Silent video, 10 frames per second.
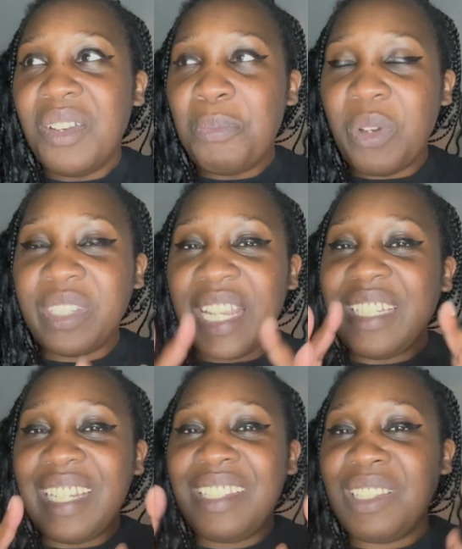But
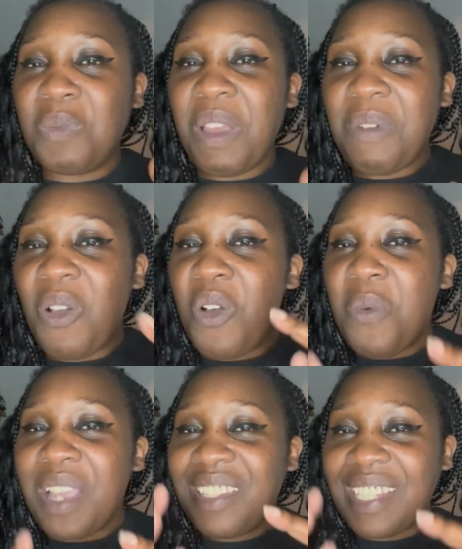then this is where I
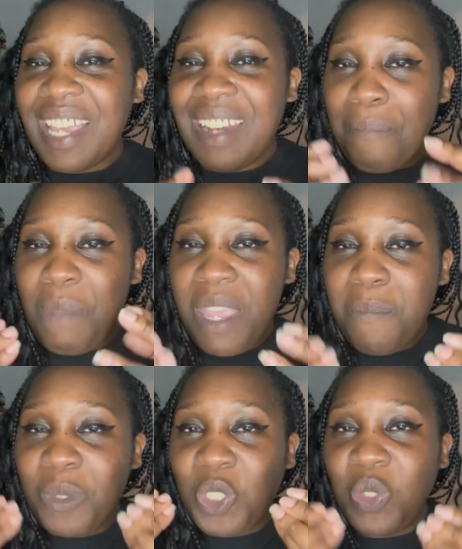always say that
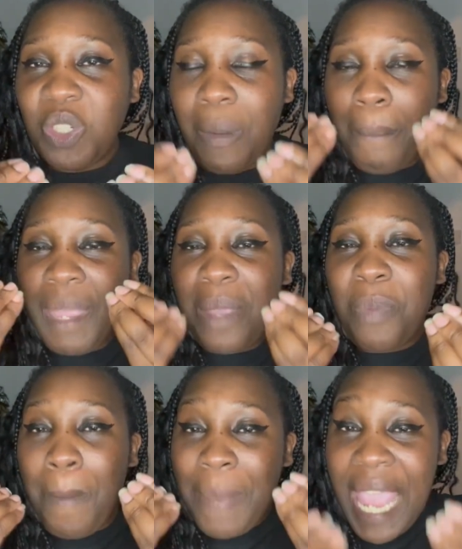people should be
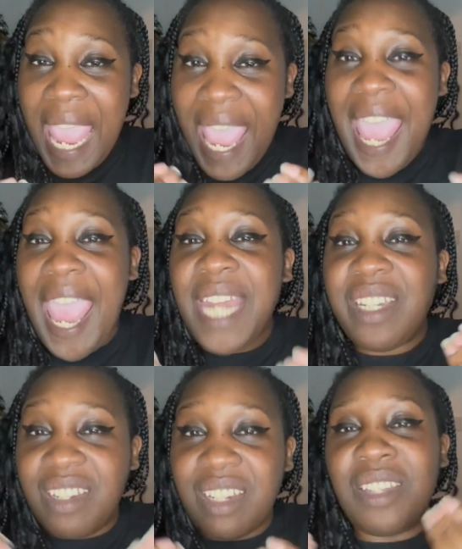
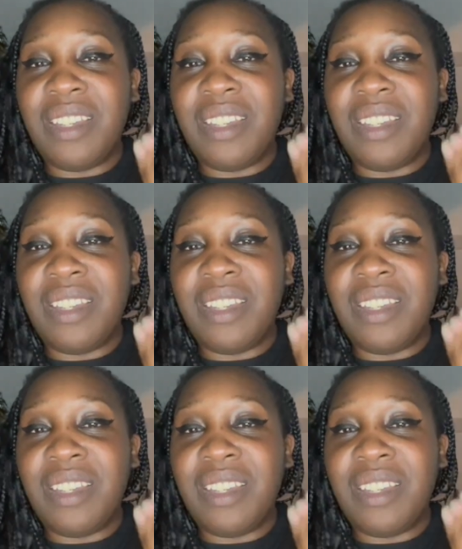prepared